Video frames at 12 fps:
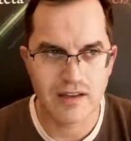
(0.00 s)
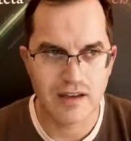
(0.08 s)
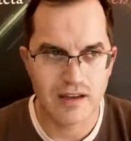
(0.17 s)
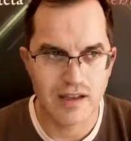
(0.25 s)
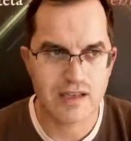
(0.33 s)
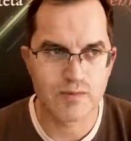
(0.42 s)

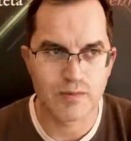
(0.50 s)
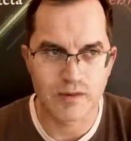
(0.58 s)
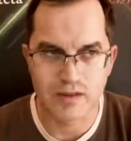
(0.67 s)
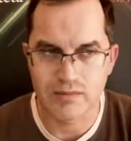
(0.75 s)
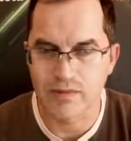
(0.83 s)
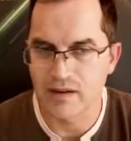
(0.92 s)
export
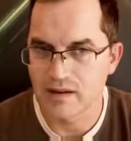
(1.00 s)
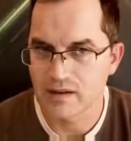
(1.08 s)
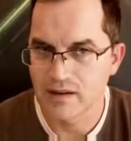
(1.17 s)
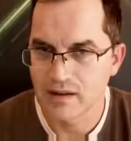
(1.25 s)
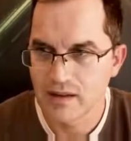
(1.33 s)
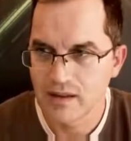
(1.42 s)
mark,
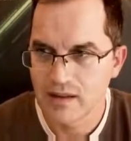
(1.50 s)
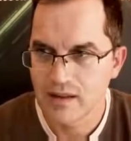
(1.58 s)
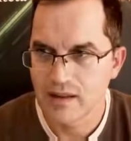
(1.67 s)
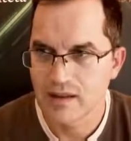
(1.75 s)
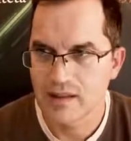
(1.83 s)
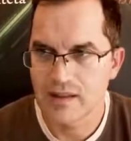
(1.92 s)

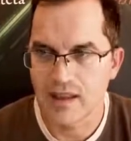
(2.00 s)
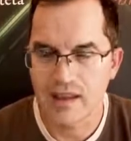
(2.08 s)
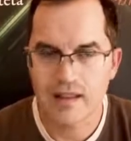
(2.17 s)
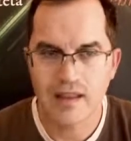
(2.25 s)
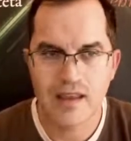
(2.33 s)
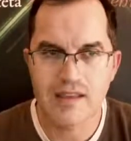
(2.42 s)
then
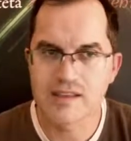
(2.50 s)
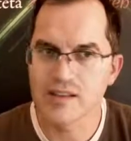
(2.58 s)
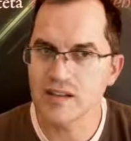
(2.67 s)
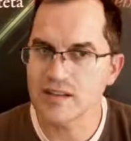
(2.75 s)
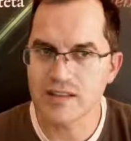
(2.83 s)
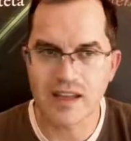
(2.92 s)
he's not
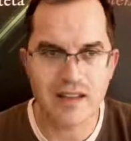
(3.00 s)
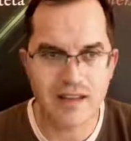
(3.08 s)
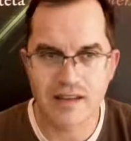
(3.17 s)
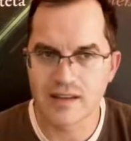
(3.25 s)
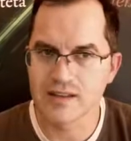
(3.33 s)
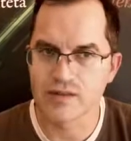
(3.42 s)
stating
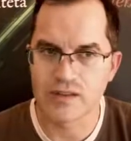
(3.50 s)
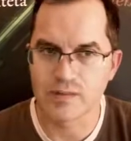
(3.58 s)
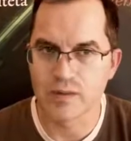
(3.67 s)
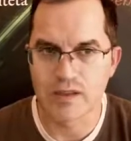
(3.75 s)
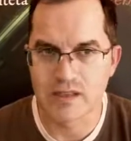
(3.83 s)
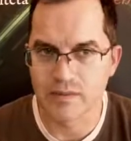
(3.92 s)
his
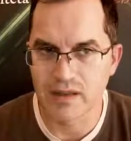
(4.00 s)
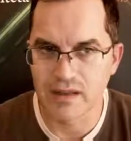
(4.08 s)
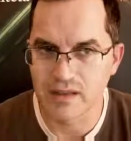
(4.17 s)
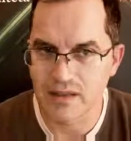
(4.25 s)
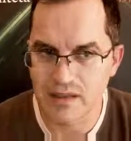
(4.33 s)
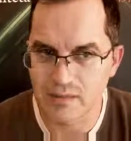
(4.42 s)
responsibility
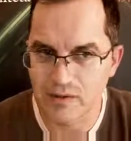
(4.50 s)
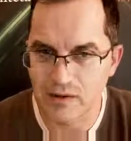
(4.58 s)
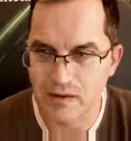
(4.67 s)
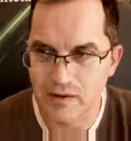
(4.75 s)
anymore.